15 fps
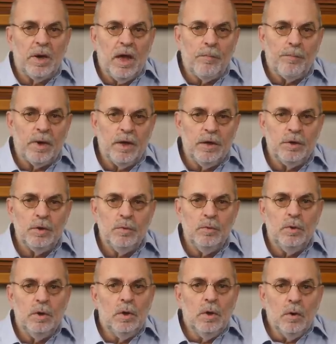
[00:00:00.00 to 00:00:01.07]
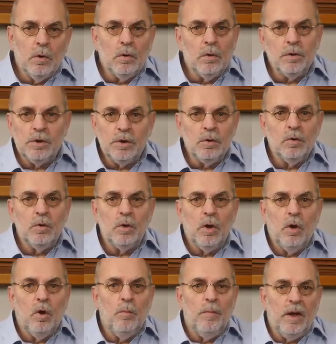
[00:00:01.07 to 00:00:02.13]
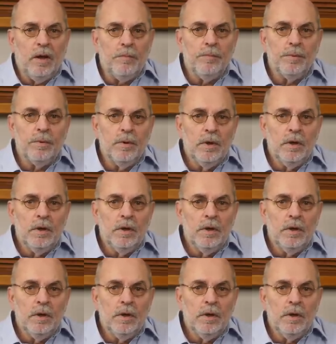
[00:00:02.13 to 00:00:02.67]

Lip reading: AirPlay 2 or the Google Home app.